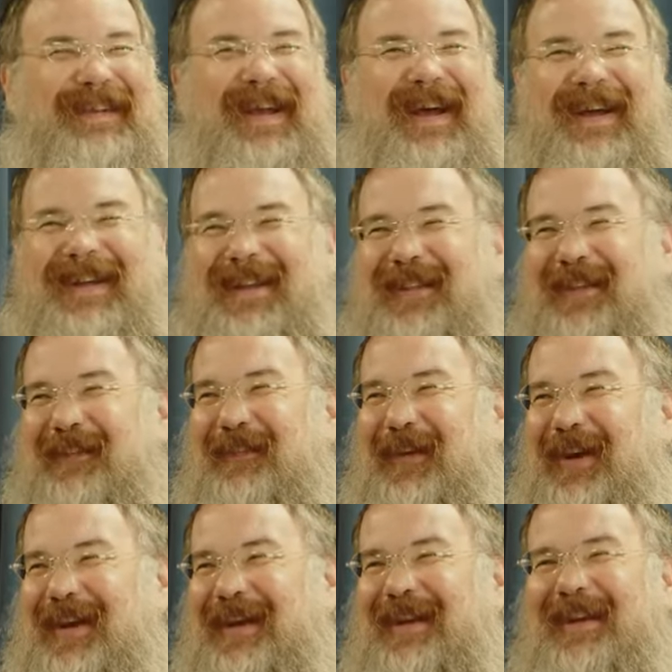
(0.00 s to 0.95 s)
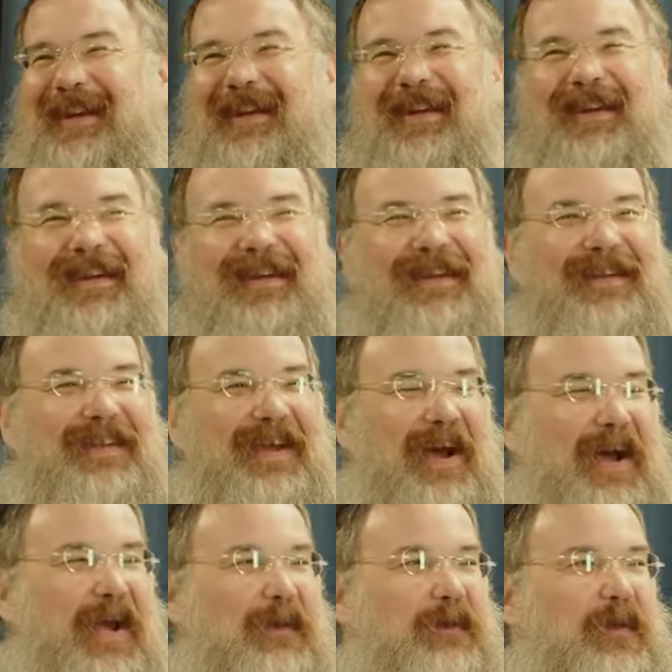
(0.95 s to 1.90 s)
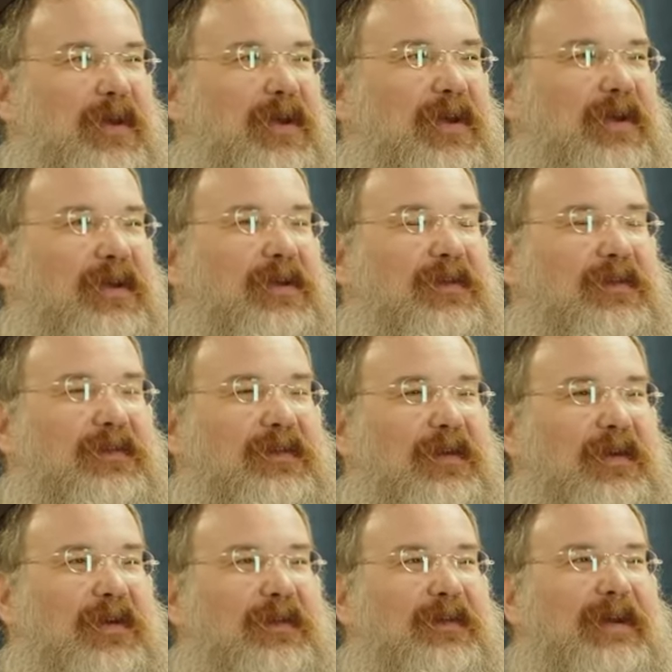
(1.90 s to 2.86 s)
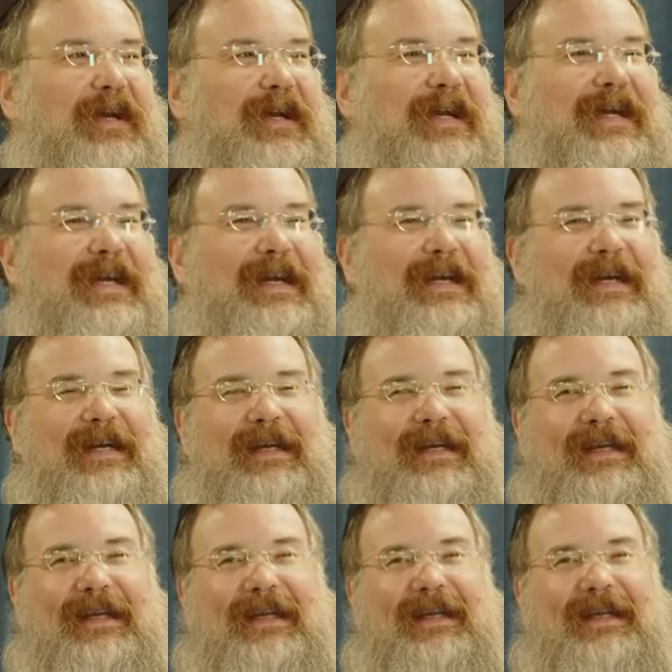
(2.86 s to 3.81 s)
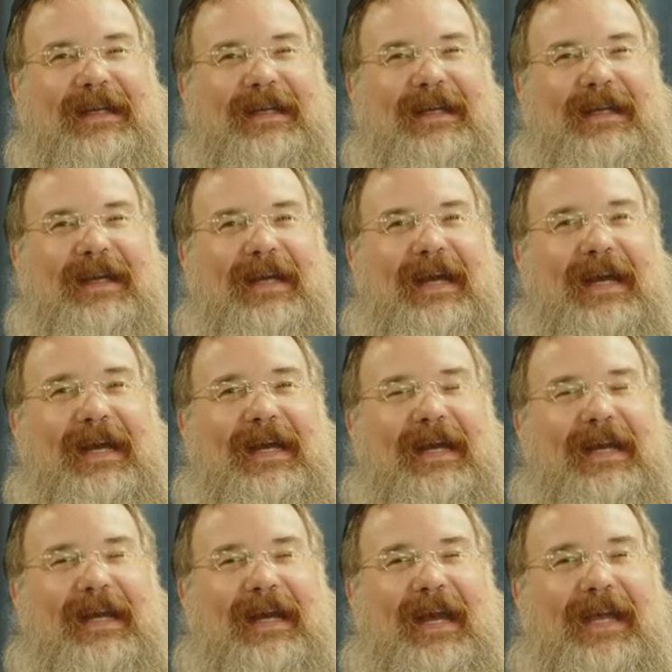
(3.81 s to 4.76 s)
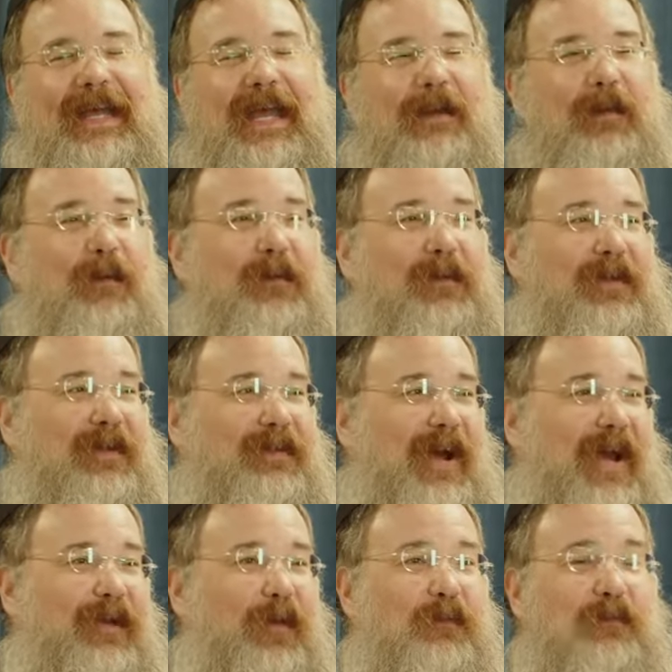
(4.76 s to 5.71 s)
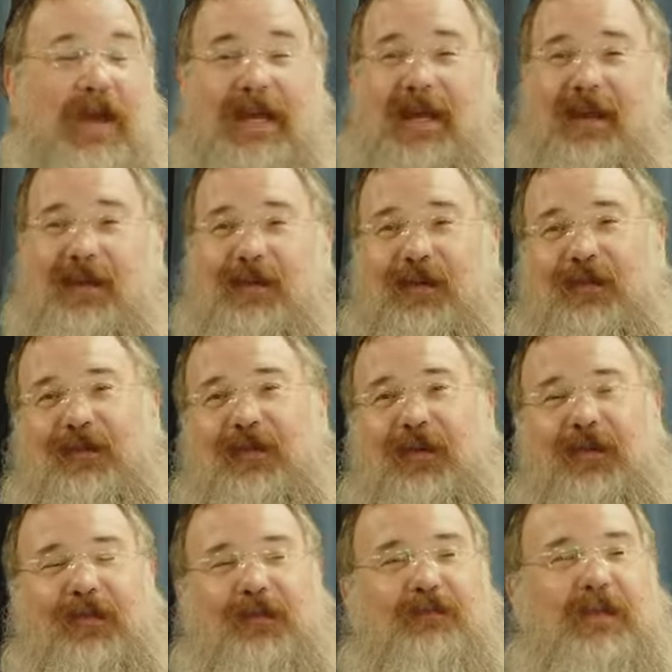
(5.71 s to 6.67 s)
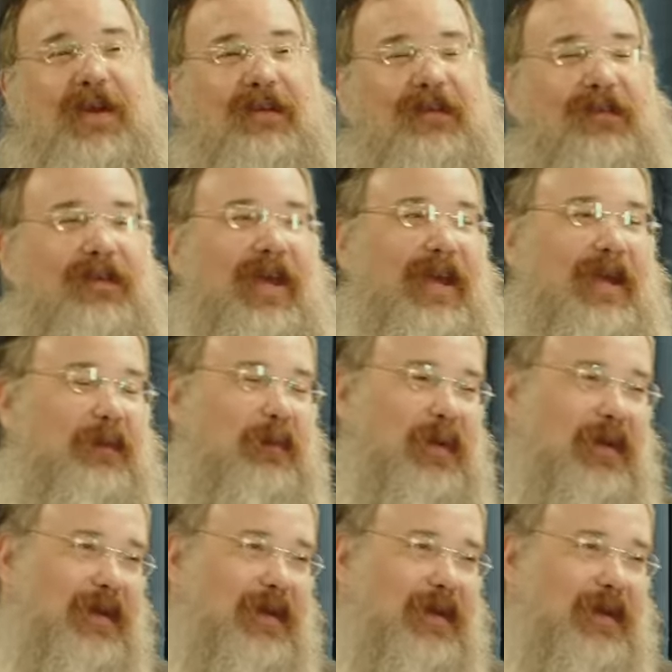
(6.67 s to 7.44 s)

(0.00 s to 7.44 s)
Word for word: not in the right time. So uh, I came up with the title Making Your Soul's Mixtape.